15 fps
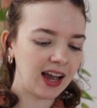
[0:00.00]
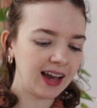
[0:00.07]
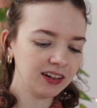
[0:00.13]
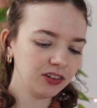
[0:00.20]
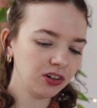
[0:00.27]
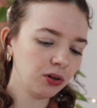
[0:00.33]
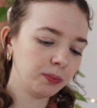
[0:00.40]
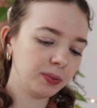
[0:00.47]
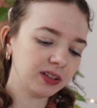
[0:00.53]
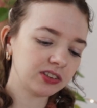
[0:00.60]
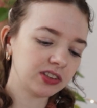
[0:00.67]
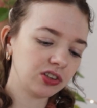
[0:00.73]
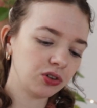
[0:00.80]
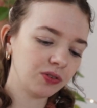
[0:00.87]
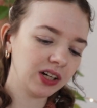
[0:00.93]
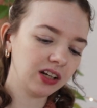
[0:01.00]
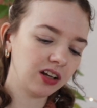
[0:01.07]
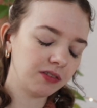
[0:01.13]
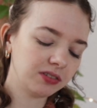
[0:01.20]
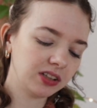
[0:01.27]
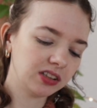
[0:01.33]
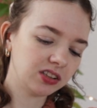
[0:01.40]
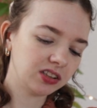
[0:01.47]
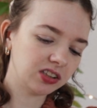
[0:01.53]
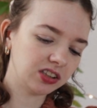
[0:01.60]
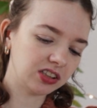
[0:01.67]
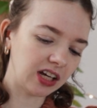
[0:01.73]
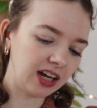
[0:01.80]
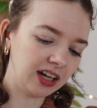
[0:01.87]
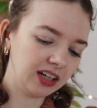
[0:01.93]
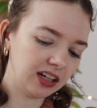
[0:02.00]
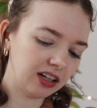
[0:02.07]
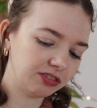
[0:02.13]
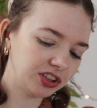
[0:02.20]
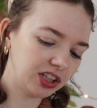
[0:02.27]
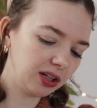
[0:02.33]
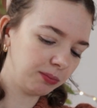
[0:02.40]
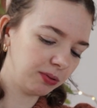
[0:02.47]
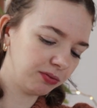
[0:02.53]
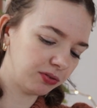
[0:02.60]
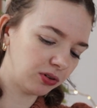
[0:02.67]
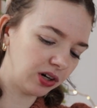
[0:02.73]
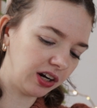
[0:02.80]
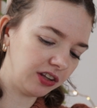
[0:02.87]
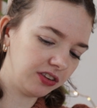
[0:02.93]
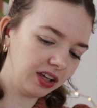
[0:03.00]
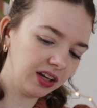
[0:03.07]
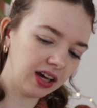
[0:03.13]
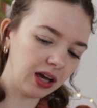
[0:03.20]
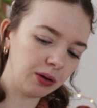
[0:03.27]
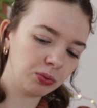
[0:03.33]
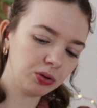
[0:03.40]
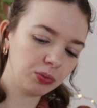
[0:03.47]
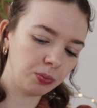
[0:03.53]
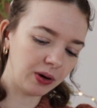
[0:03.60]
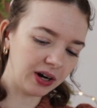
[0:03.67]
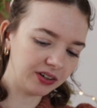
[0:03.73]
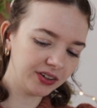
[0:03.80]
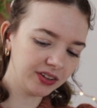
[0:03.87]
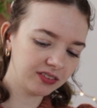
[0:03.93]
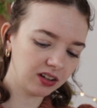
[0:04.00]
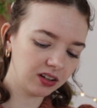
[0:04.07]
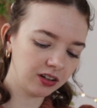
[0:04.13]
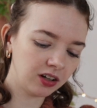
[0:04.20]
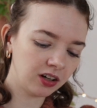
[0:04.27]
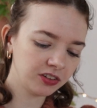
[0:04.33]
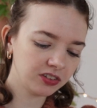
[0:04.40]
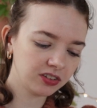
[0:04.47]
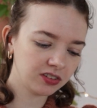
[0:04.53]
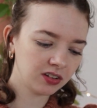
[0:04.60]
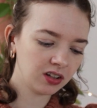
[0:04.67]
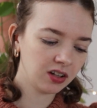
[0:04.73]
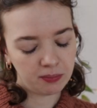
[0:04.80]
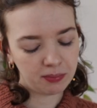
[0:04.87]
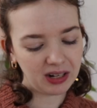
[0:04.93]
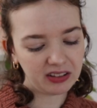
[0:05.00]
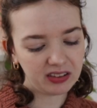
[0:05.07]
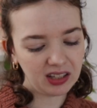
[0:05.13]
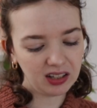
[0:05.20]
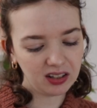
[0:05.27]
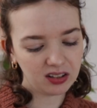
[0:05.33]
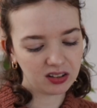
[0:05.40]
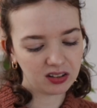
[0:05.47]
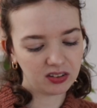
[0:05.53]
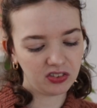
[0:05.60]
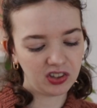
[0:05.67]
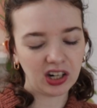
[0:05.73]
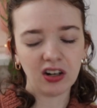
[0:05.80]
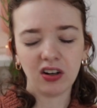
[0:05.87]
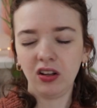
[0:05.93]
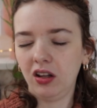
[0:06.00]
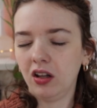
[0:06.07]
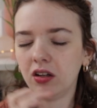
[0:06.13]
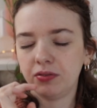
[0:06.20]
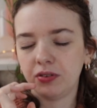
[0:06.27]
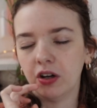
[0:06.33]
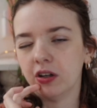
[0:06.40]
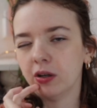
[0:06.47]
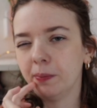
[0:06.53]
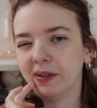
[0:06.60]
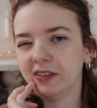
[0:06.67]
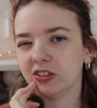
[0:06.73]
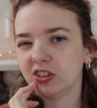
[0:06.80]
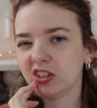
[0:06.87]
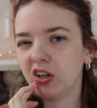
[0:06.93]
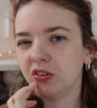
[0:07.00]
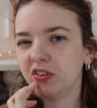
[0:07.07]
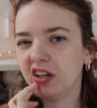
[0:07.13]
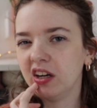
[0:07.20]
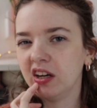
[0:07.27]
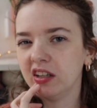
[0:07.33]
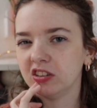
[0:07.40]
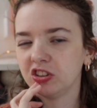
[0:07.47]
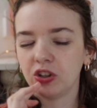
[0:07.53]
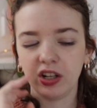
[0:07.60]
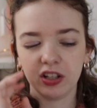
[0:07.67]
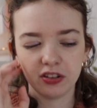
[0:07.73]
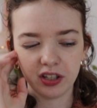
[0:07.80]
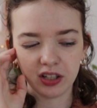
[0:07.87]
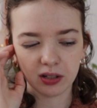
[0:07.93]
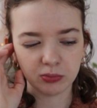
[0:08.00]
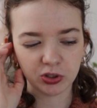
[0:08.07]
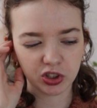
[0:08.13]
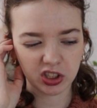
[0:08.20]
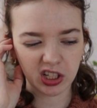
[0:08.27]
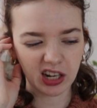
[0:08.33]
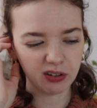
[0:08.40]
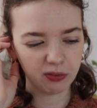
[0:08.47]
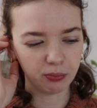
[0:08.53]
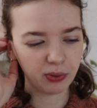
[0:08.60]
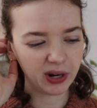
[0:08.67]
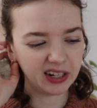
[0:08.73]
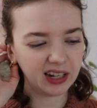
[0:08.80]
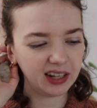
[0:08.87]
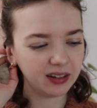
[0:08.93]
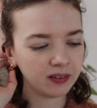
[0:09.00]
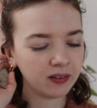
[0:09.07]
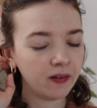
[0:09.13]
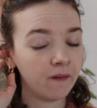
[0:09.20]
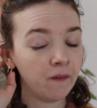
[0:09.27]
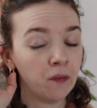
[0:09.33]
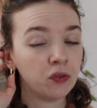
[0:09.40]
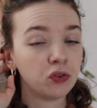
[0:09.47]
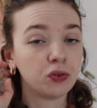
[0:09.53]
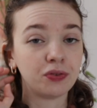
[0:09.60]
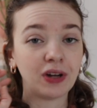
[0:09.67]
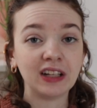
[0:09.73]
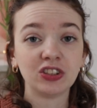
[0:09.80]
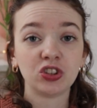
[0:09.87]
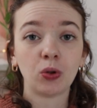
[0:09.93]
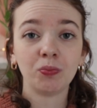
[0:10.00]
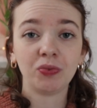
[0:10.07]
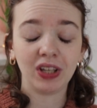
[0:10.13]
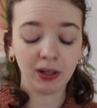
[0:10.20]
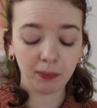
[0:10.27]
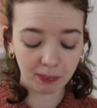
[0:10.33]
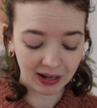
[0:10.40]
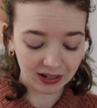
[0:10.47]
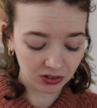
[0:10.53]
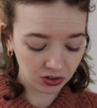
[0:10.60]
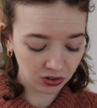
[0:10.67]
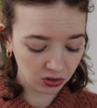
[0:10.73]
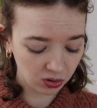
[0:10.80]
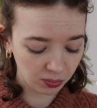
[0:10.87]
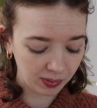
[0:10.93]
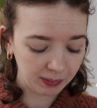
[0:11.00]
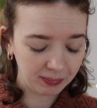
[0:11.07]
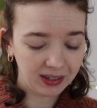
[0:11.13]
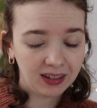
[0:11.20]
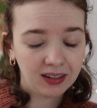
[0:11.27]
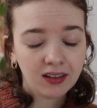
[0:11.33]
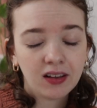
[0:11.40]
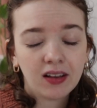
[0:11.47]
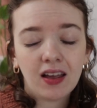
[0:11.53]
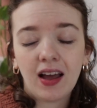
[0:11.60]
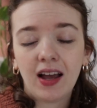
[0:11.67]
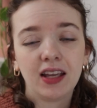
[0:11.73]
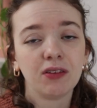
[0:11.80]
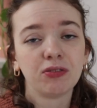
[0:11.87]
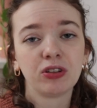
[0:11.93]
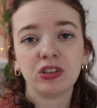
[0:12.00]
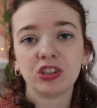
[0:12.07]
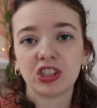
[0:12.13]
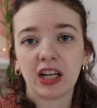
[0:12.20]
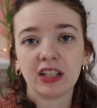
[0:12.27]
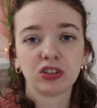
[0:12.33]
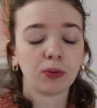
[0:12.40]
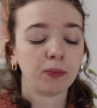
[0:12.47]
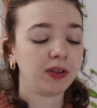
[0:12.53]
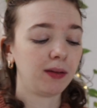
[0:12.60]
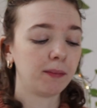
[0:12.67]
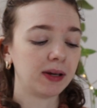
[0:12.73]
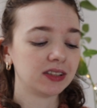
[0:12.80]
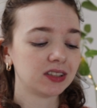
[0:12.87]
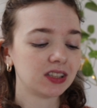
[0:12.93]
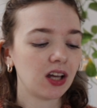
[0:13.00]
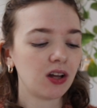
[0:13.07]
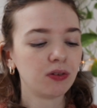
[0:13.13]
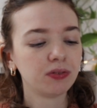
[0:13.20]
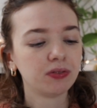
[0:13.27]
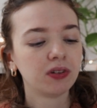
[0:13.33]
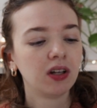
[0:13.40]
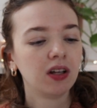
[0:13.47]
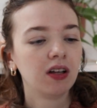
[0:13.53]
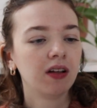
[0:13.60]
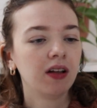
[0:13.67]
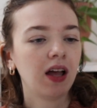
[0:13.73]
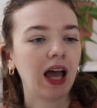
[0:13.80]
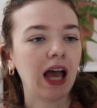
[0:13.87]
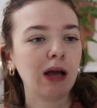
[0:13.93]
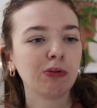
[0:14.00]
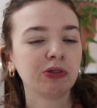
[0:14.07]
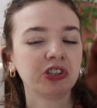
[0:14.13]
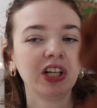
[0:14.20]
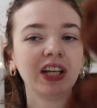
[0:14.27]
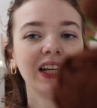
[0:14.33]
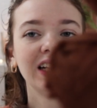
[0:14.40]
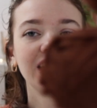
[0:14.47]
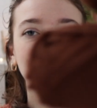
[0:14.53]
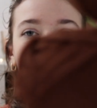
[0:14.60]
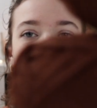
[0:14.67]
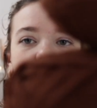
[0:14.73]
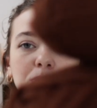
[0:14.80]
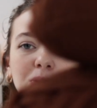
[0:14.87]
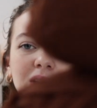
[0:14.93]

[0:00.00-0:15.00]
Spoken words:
don't know, because I do really love this design and I've said it before, I think I would wear it a lot. But I think there are a lot of other patterns out there, so I think I'm just kind of waiting to find something better, or maybe I have to design something myself. I was knitting this